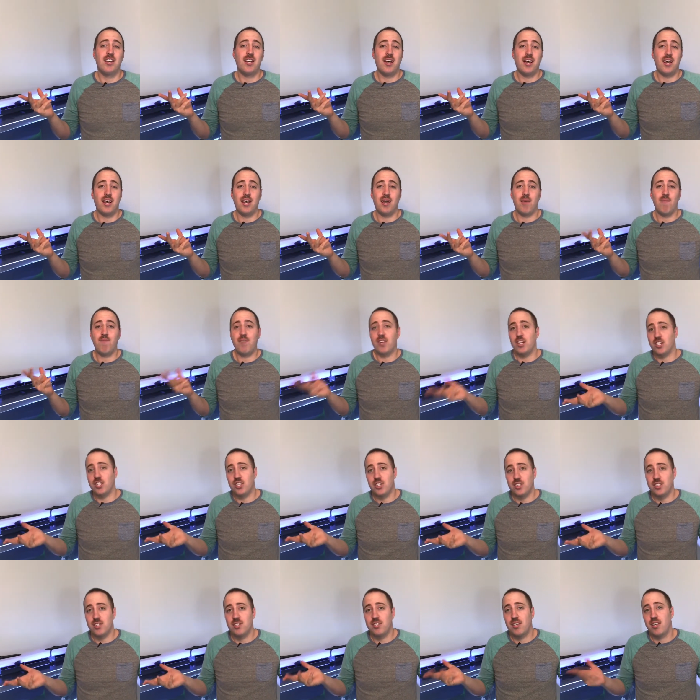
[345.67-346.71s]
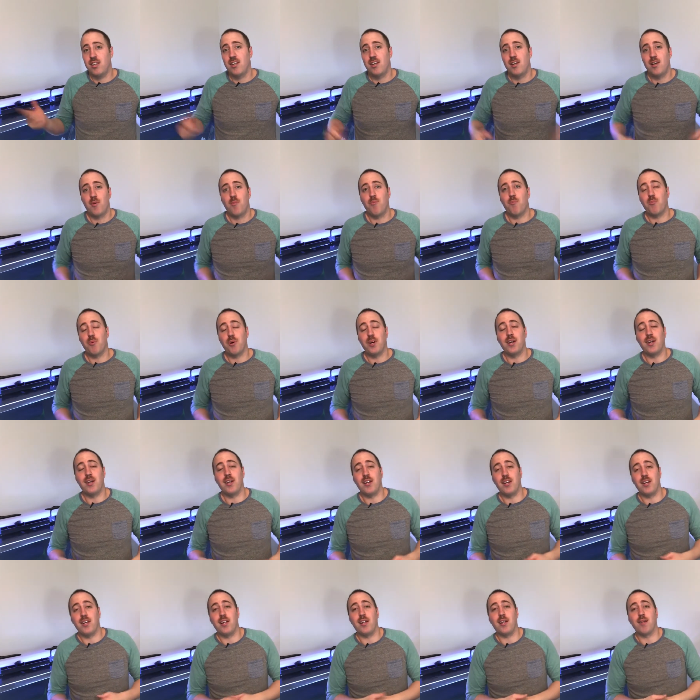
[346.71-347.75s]
uh, fishes. But
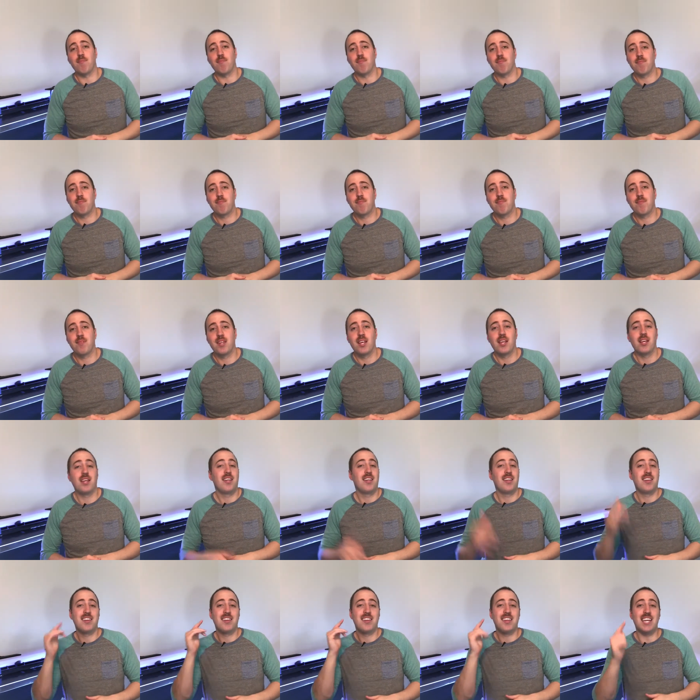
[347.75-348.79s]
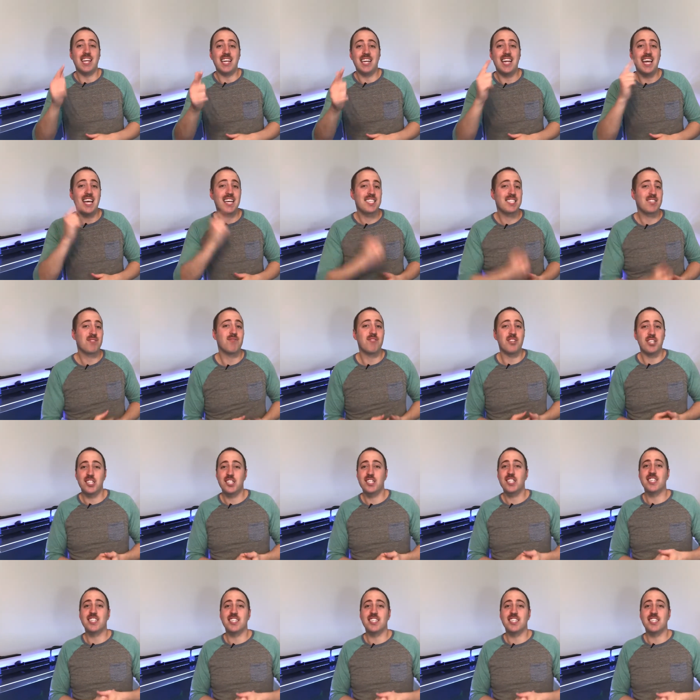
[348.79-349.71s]
um, the next fish